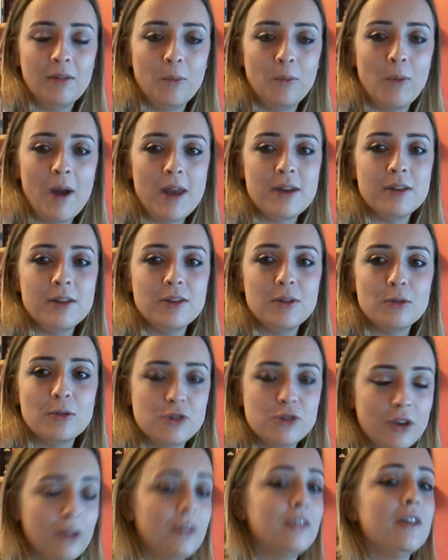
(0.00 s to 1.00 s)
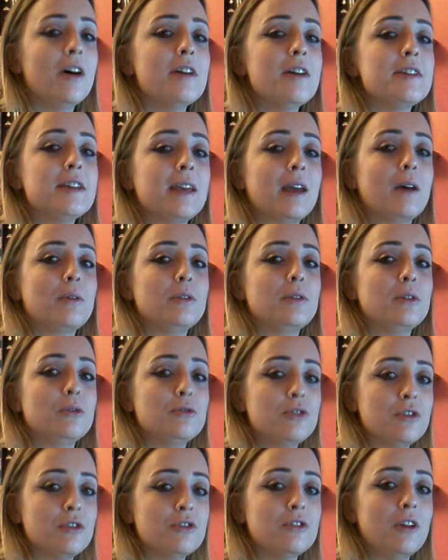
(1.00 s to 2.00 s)
when you're just starting out and you're
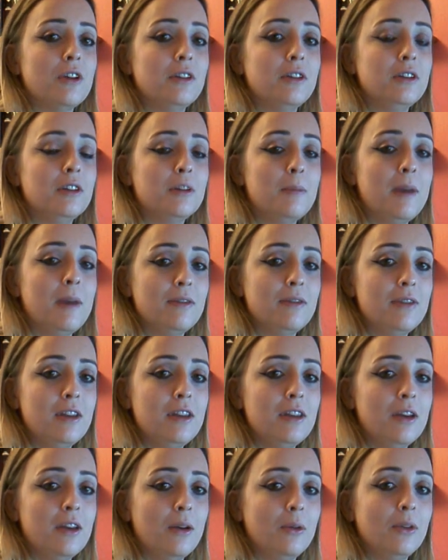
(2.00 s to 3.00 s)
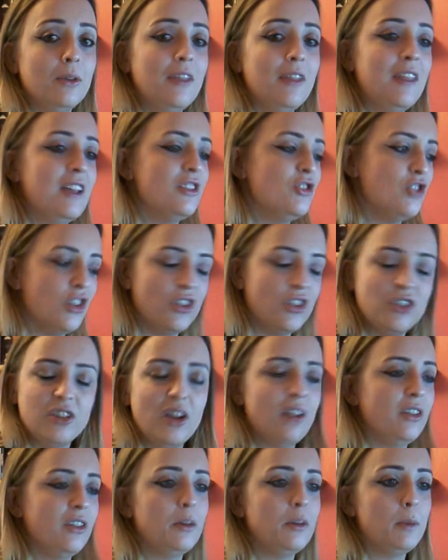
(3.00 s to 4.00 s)
just starting to make videos and they're just
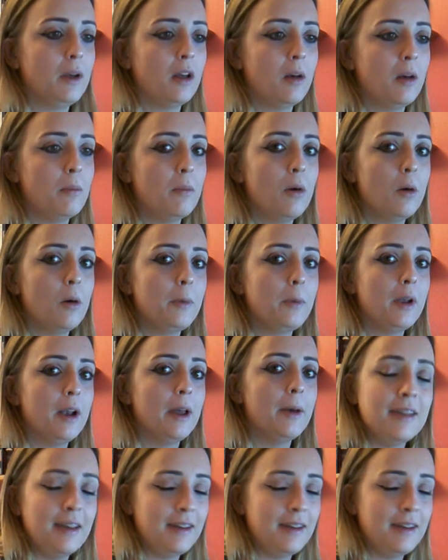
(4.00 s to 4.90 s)
starting to become popular.